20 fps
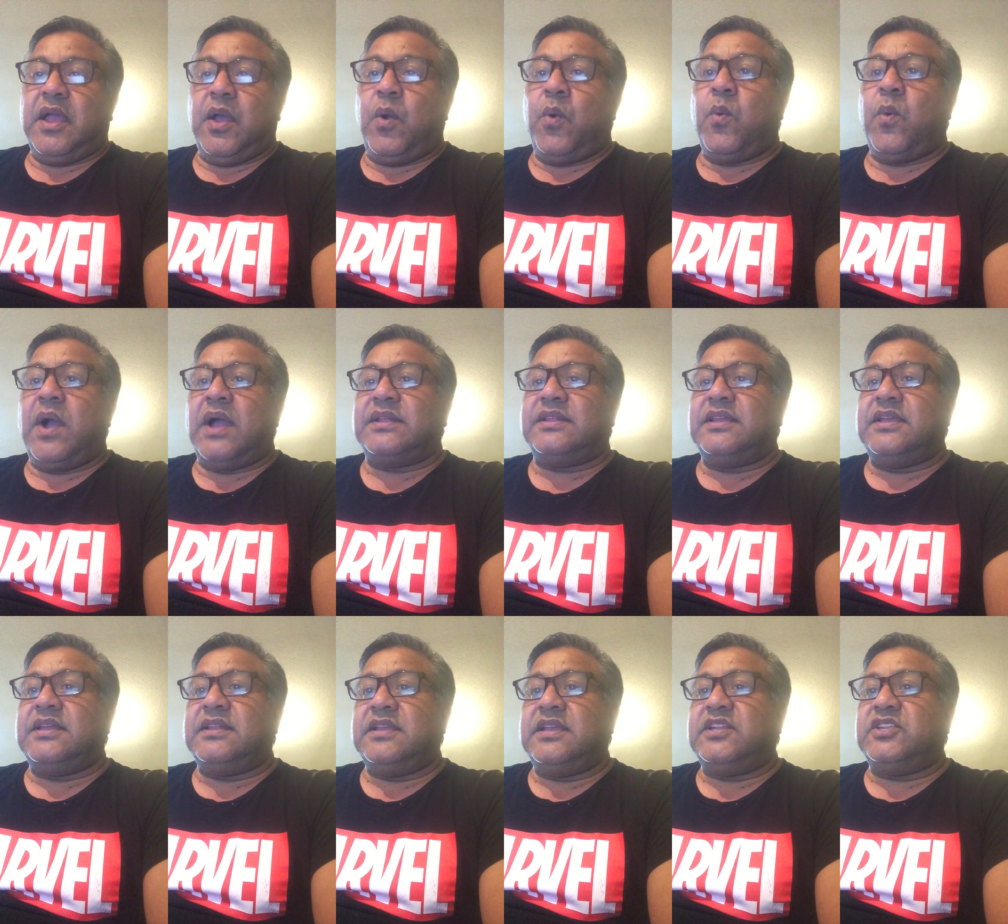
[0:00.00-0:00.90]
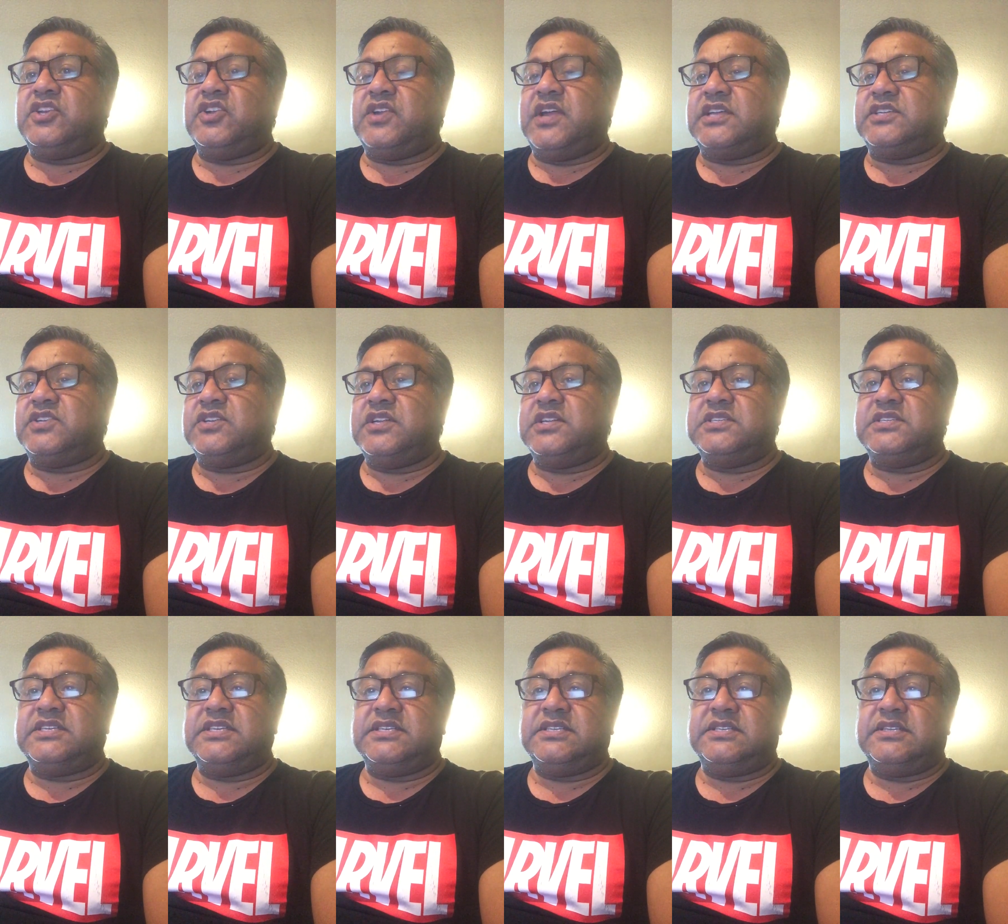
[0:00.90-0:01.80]
what in the international
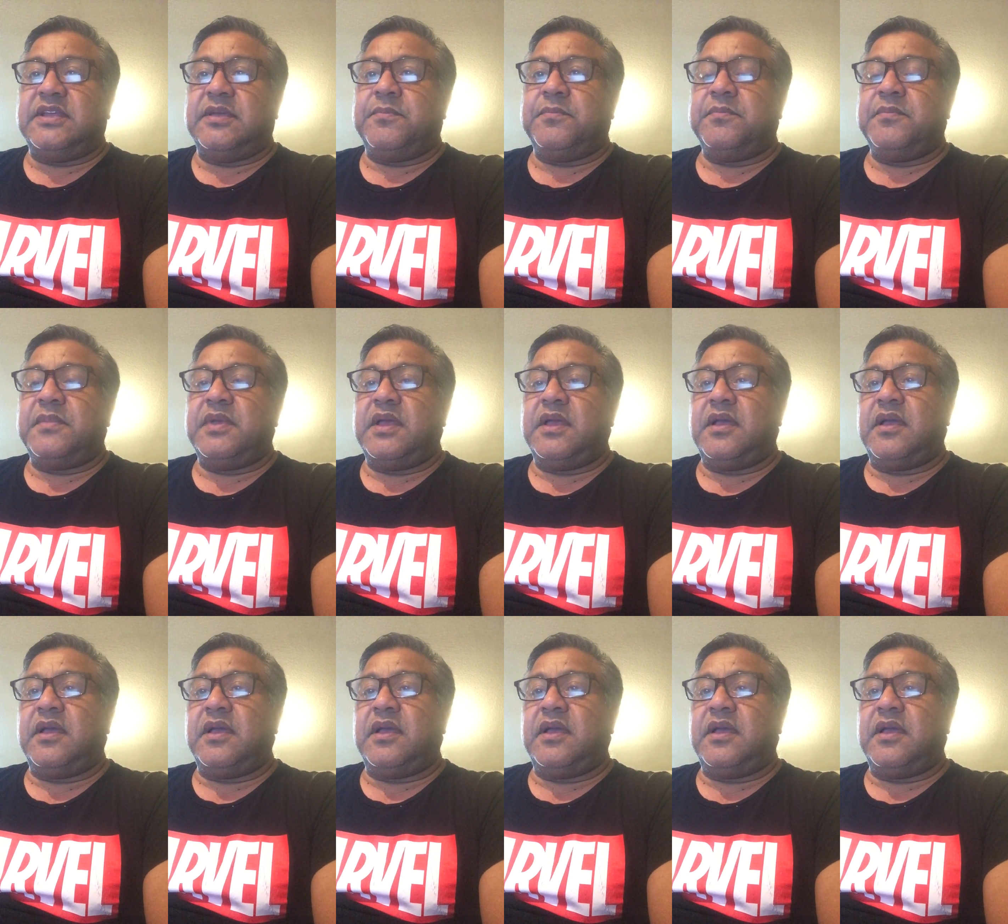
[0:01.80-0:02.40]
system.